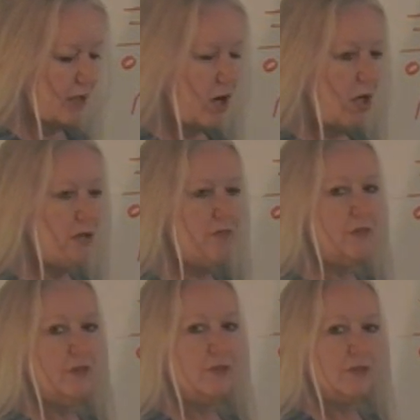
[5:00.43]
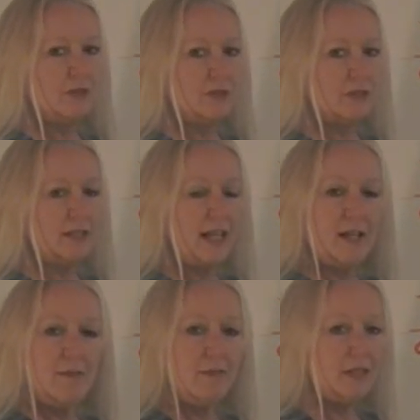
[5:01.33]
all of those
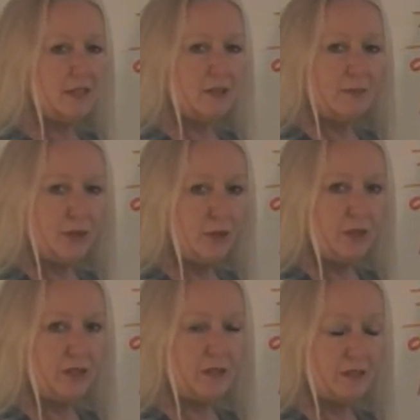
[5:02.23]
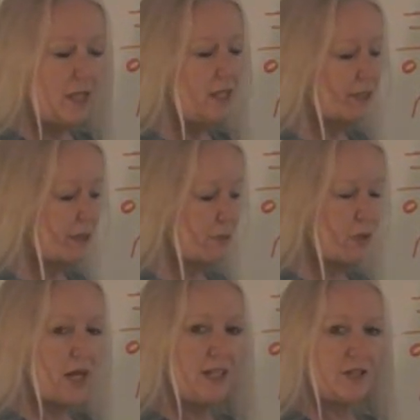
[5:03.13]
same components
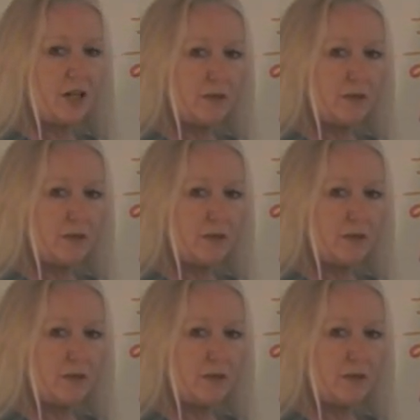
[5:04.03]
comprise